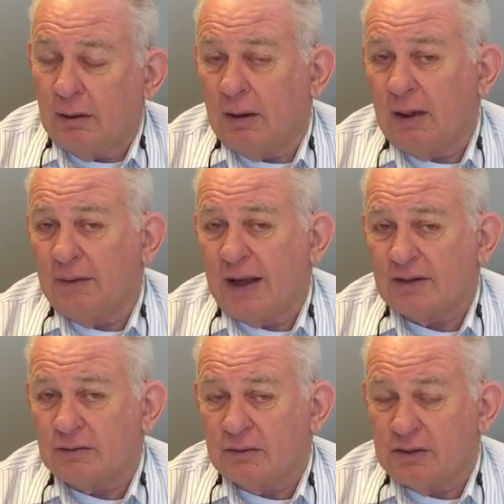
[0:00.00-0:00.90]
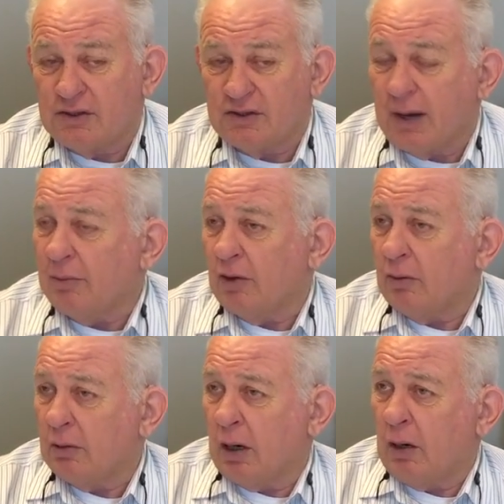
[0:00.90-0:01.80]
And that December,
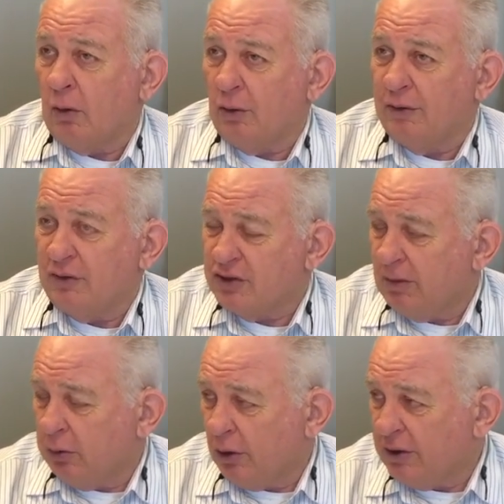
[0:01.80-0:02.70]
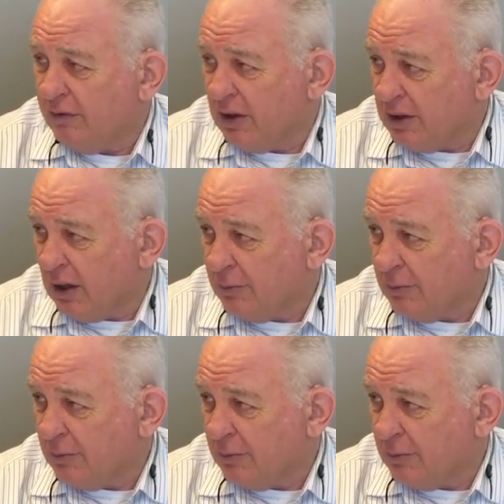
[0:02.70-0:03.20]
our whole division deployed to Vietnam.